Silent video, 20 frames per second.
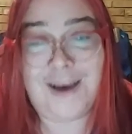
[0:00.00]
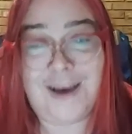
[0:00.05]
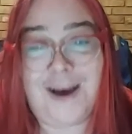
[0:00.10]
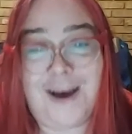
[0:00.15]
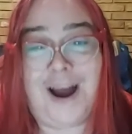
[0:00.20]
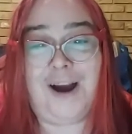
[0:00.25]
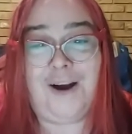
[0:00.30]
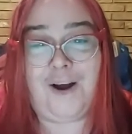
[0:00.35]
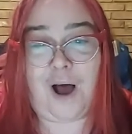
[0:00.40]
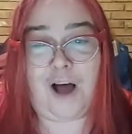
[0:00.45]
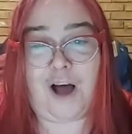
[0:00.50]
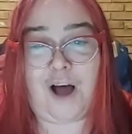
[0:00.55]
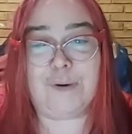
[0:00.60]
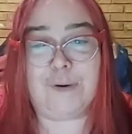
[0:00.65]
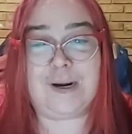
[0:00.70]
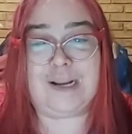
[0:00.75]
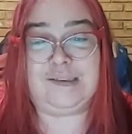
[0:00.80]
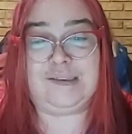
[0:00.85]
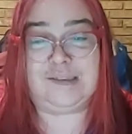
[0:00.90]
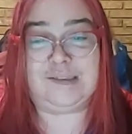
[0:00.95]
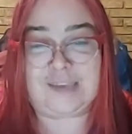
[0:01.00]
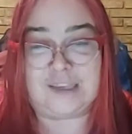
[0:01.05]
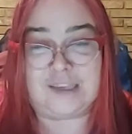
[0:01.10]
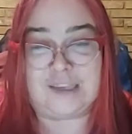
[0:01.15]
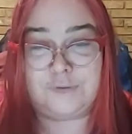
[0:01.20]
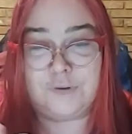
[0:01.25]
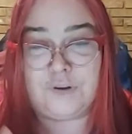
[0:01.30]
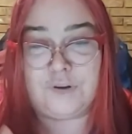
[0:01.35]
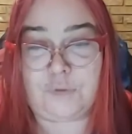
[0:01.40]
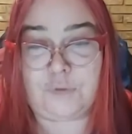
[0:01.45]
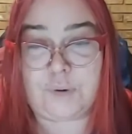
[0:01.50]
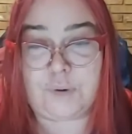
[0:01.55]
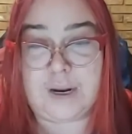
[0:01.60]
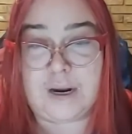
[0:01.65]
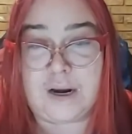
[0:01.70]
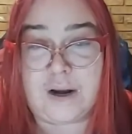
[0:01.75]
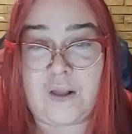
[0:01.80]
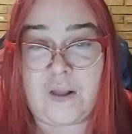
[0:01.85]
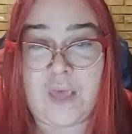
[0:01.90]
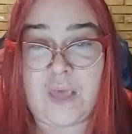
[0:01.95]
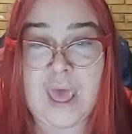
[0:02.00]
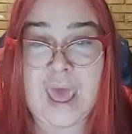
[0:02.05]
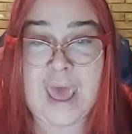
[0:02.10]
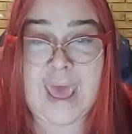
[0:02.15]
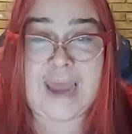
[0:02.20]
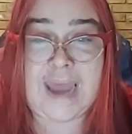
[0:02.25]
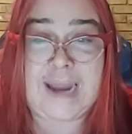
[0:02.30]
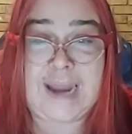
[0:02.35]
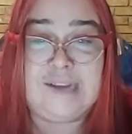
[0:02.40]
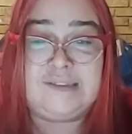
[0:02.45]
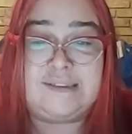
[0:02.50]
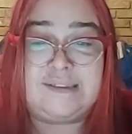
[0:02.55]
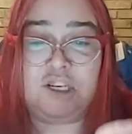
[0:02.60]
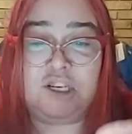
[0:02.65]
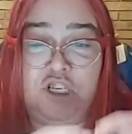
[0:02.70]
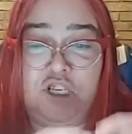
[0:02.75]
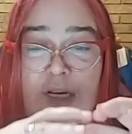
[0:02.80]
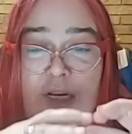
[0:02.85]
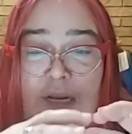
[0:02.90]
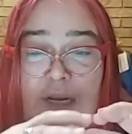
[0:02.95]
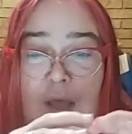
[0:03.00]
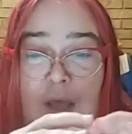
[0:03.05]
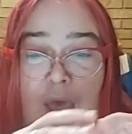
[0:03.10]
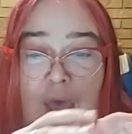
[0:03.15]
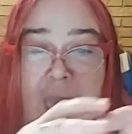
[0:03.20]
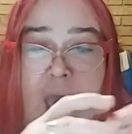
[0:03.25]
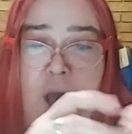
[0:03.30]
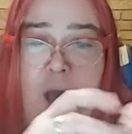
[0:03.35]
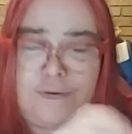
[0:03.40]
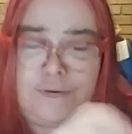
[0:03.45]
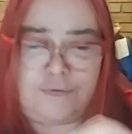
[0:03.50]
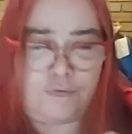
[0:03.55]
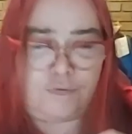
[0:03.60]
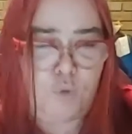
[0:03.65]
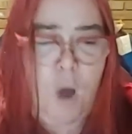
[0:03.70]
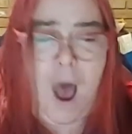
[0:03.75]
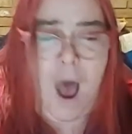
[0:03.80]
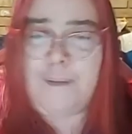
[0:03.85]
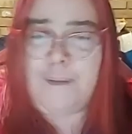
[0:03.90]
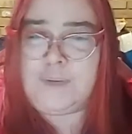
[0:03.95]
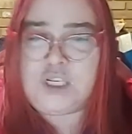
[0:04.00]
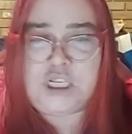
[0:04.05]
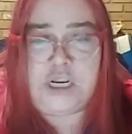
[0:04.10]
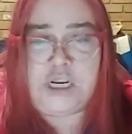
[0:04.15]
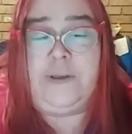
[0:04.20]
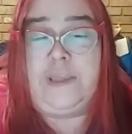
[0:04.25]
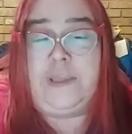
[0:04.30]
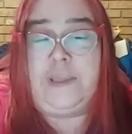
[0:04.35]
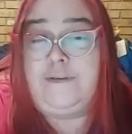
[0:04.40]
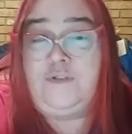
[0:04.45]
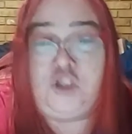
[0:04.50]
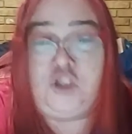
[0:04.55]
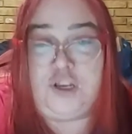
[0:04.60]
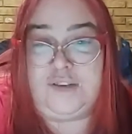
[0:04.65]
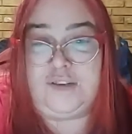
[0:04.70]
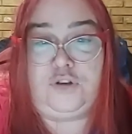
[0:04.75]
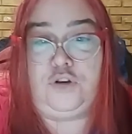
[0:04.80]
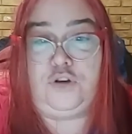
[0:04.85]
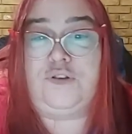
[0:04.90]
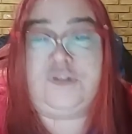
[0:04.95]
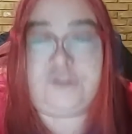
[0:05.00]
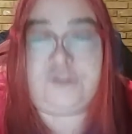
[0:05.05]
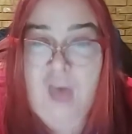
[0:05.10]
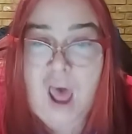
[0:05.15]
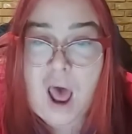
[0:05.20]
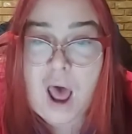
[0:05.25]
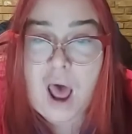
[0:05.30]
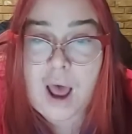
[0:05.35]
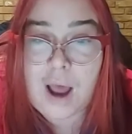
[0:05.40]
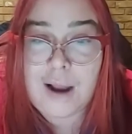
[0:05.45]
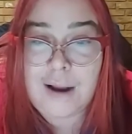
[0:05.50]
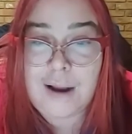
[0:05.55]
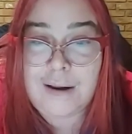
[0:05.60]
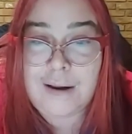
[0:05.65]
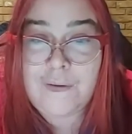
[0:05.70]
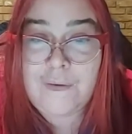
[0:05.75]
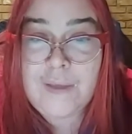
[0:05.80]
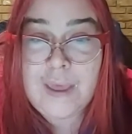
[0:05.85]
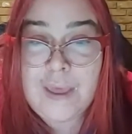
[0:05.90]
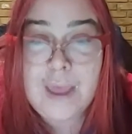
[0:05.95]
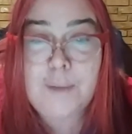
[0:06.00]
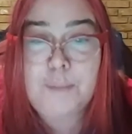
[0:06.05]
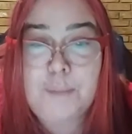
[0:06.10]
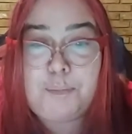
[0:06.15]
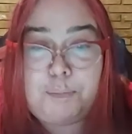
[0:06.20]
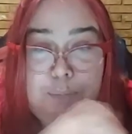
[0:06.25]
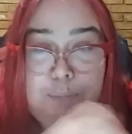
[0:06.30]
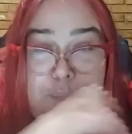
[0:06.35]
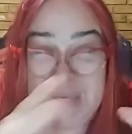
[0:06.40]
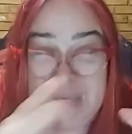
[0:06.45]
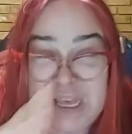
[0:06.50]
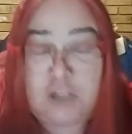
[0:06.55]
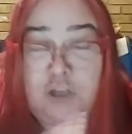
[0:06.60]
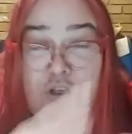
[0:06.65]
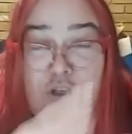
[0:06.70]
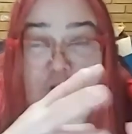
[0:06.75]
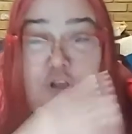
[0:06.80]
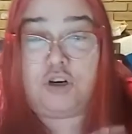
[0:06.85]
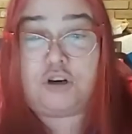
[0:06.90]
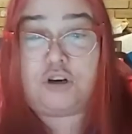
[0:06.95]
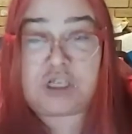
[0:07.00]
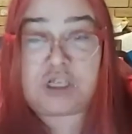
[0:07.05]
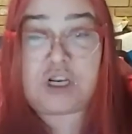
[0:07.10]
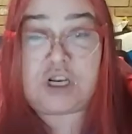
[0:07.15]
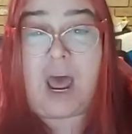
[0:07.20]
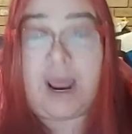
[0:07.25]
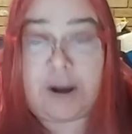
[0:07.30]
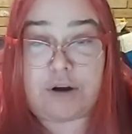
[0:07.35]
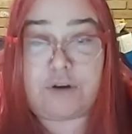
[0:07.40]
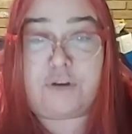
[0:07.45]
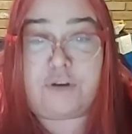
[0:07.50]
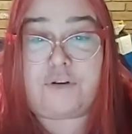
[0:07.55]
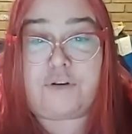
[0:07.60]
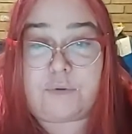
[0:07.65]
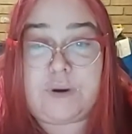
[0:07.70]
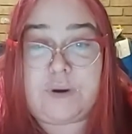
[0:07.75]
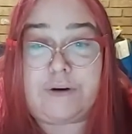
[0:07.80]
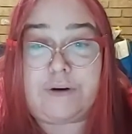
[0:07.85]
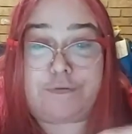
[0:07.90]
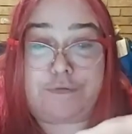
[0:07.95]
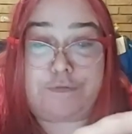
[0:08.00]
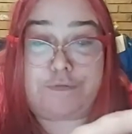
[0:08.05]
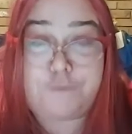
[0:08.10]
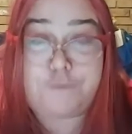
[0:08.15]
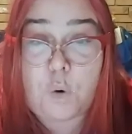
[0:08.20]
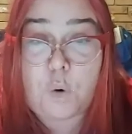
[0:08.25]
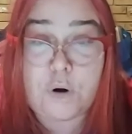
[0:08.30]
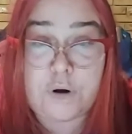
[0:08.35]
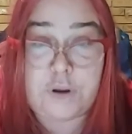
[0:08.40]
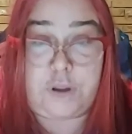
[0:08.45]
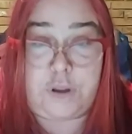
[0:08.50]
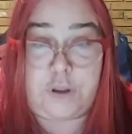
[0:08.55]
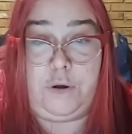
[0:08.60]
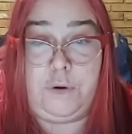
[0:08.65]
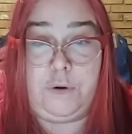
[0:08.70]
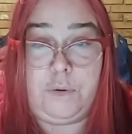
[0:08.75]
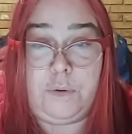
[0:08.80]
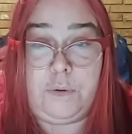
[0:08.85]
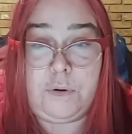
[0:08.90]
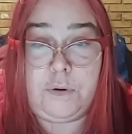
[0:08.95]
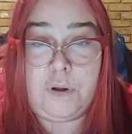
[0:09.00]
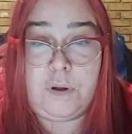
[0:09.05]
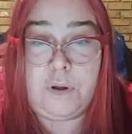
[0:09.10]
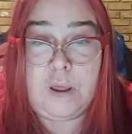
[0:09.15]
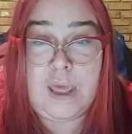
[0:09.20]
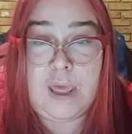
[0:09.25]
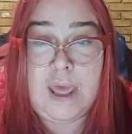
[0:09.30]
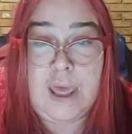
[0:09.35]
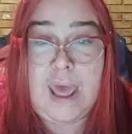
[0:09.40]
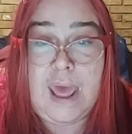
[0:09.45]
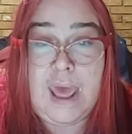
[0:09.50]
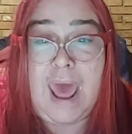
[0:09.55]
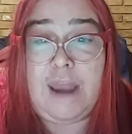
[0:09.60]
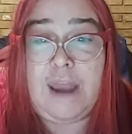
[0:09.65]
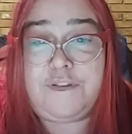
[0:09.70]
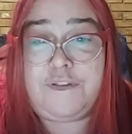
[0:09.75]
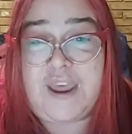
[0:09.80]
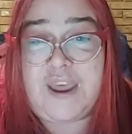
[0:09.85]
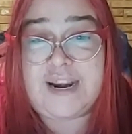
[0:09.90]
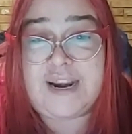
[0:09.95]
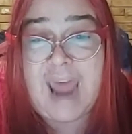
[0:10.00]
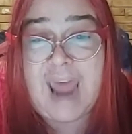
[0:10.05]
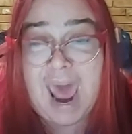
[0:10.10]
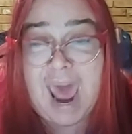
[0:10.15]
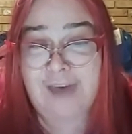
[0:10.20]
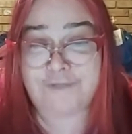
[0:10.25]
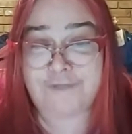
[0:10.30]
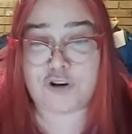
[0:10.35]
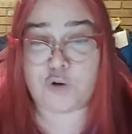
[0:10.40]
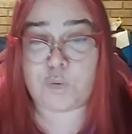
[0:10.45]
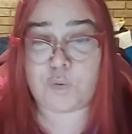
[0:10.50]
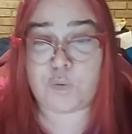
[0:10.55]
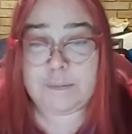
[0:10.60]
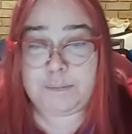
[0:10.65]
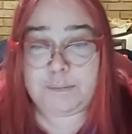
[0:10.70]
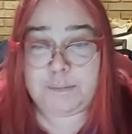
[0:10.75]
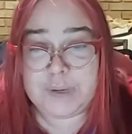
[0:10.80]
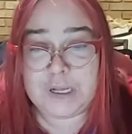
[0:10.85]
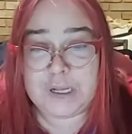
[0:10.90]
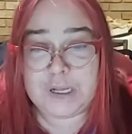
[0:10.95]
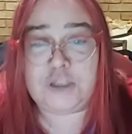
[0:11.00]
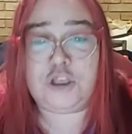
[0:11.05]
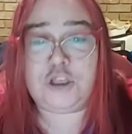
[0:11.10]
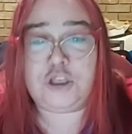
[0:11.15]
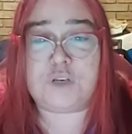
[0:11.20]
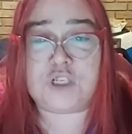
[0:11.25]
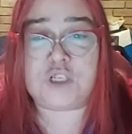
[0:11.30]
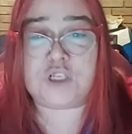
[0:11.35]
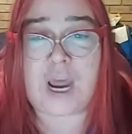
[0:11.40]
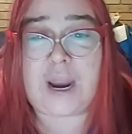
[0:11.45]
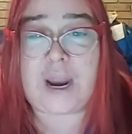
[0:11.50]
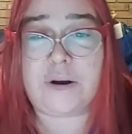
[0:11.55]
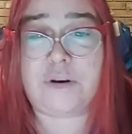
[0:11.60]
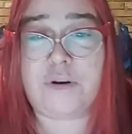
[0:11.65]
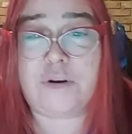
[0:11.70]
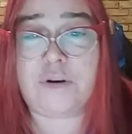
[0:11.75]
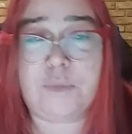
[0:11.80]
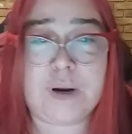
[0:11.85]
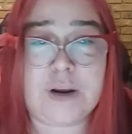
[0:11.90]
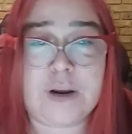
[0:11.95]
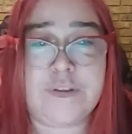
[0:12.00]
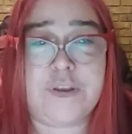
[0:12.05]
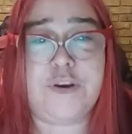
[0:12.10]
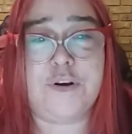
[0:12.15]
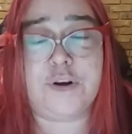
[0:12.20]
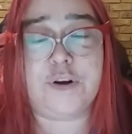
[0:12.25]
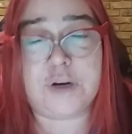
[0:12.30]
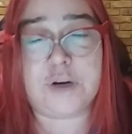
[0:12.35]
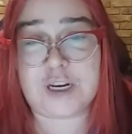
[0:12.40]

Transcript: our already successful career, and essentially out of raw material of just your song, build your entire career for you. And then after we build your entire career, then you're going